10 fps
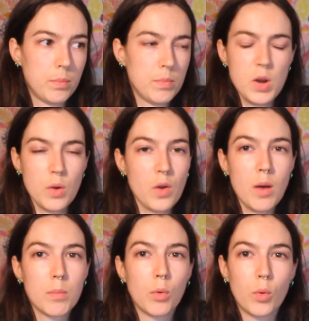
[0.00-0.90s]
No,
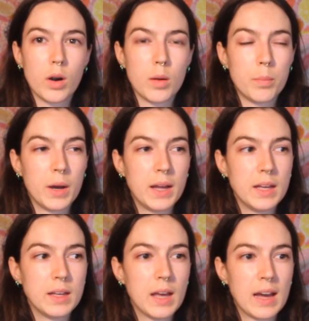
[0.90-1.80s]
not more,
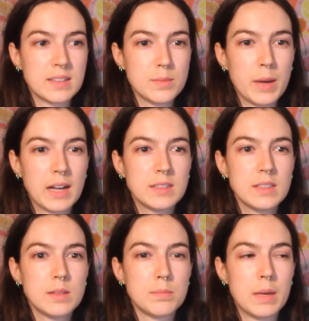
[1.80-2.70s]
but has
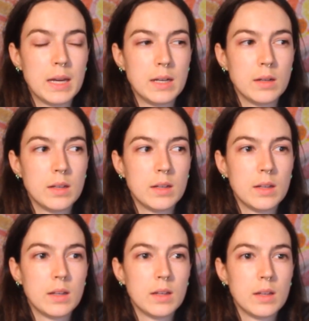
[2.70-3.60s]
impacted men
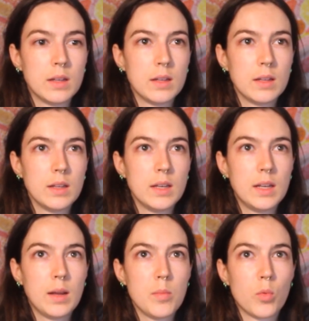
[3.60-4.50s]

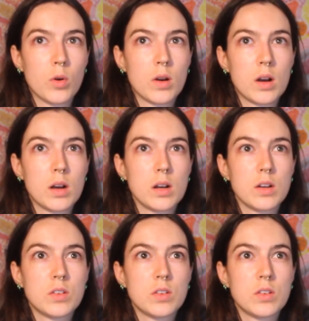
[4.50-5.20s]
in a more